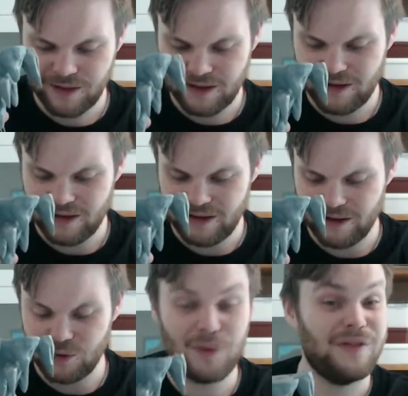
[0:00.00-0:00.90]
The
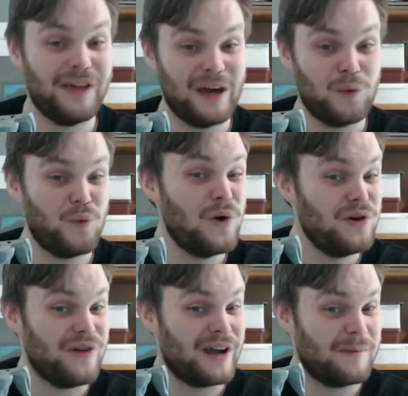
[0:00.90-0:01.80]
one thing I would
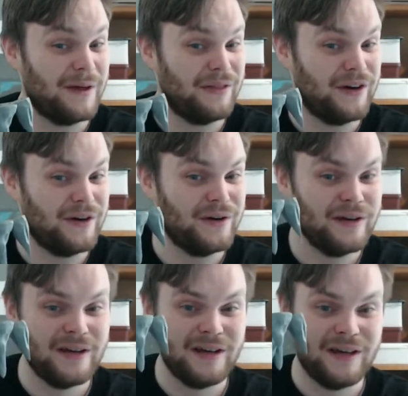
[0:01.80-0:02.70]
recommend though,
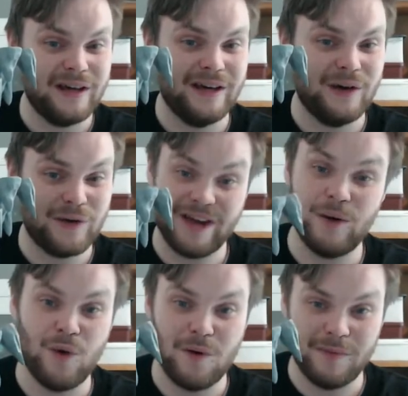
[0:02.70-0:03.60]
which I
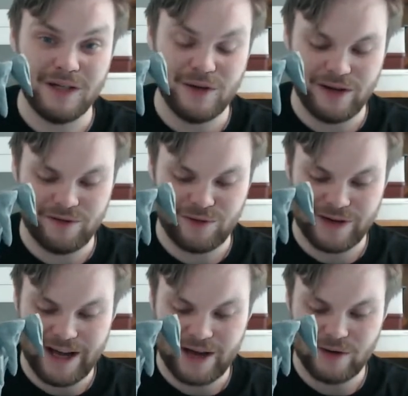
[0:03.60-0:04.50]
won't be doing for
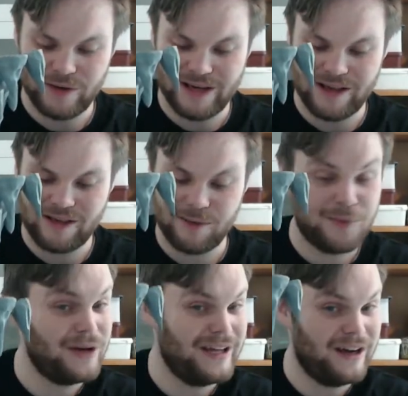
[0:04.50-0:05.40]
now, is to
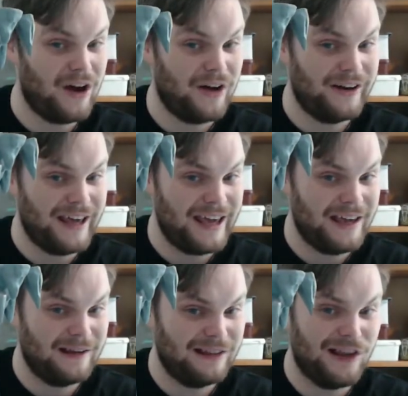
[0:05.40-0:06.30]
put it on
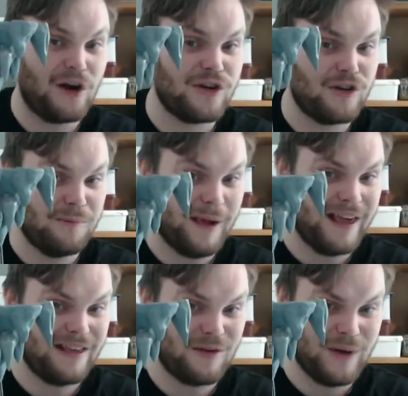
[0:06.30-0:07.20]
a larger
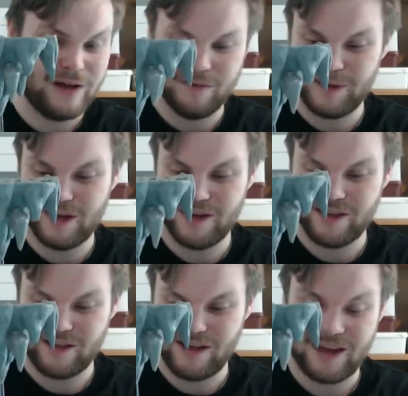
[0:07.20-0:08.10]
base as well,
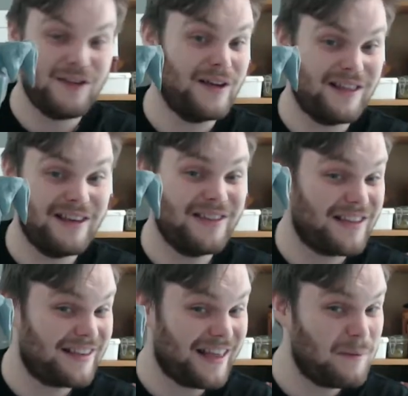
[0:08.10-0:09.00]
because as you can see, the
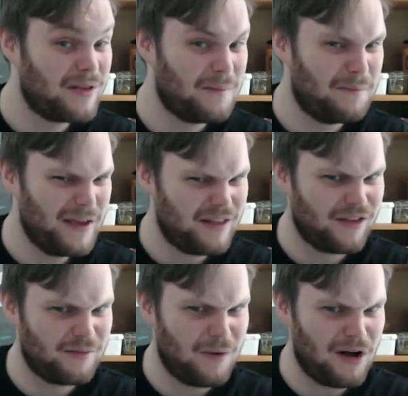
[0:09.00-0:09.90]
stem is a bit
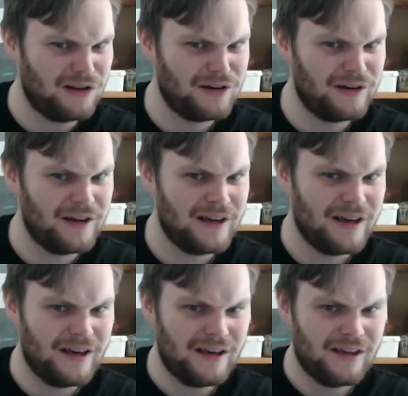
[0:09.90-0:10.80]
smaller
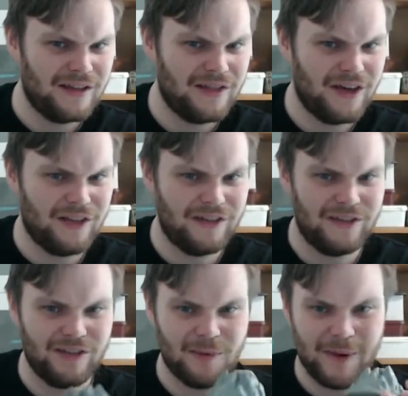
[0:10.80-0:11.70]

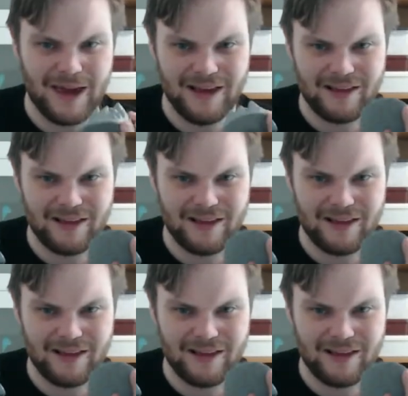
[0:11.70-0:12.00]
than the base,